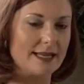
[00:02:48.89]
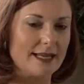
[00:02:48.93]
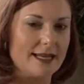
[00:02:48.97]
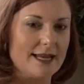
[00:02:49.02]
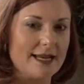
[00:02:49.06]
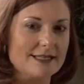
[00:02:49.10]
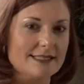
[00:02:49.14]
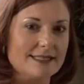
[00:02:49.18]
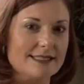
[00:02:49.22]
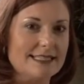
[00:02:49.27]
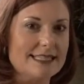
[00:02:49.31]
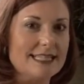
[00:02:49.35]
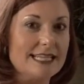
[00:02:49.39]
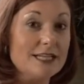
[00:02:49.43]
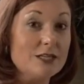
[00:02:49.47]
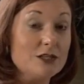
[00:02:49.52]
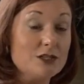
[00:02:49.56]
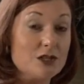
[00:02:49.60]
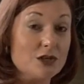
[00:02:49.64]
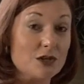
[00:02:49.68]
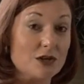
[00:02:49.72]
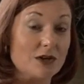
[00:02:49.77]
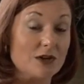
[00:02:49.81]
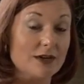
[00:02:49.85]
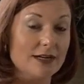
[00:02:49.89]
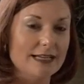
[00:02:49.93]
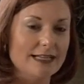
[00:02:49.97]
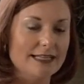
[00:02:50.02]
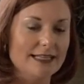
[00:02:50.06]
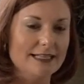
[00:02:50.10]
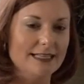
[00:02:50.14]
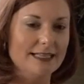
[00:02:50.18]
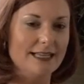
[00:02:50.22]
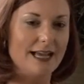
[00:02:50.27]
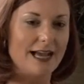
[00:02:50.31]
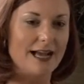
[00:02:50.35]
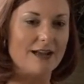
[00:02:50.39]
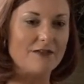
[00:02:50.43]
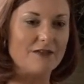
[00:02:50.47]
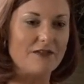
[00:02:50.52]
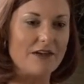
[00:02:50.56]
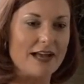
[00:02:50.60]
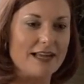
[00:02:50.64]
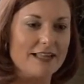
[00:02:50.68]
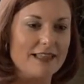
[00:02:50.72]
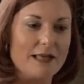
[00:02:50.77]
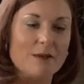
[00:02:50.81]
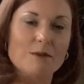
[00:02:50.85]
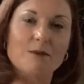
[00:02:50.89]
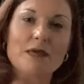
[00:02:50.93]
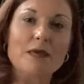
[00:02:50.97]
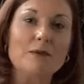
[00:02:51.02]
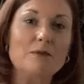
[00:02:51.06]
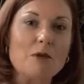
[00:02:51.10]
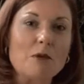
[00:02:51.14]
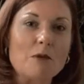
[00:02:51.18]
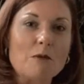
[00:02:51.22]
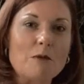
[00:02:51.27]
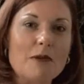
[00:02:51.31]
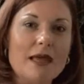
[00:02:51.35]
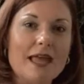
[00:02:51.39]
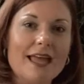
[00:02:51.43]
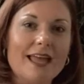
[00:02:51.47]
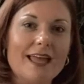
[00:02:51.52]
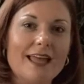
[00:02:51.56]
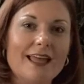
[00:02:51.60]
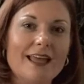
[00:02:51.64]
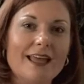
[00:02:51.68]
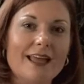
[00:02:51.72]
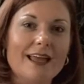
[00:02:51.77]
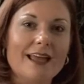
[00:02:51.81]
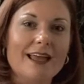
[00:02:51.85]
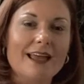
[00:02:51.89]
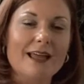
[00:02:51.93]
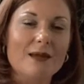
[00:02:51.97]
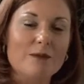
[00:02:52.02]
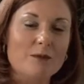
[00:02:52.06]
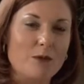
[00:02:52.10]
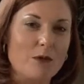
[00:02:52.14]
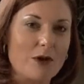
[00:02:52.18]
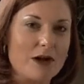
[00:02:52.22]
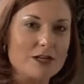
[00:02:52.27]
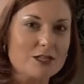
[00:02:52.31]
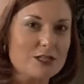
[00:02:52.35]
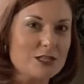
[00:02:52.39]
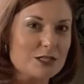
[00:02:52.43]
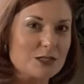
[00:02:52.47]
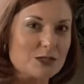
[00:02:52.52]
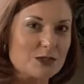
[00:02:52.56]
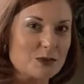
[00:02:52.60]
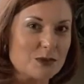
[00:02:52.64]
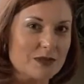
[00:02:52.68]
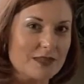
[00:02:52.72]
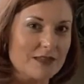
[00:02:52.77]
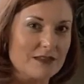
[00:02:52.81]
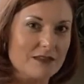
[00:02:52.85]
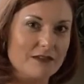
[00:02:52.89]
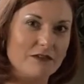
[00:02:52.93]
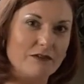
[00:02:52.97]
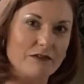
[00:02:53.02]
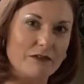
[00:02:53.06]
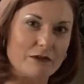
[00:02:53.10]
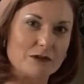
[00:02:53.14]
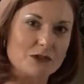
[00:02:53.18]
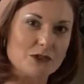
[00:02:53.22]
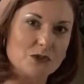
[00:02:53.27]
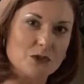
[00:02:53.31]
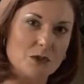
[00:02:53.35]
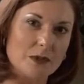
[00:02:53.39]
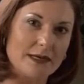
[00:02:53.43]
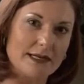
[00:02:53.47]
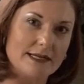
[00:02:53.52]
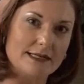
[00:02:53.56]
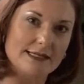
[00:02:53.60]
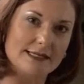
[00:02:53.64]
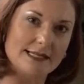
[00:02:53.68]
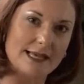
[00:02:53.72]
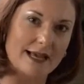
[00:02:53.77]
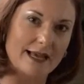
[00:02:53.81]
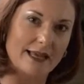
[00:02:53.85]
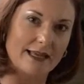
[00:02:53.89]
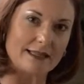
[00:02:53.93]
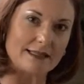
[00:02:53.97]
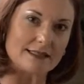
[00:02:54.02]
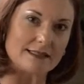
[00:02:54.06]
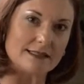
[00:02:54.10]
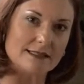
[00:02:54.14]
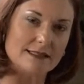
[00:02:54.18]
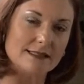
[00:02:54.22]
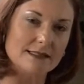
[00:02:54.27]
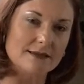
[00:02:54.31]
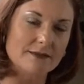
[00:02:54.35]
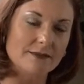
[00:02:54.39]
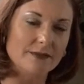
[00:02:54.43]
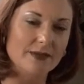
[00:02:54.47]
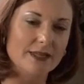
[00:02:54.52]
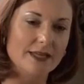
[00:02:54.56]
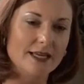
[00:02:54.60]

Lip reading: And as a teacher, I find that people make impressions within the first 20 seconds.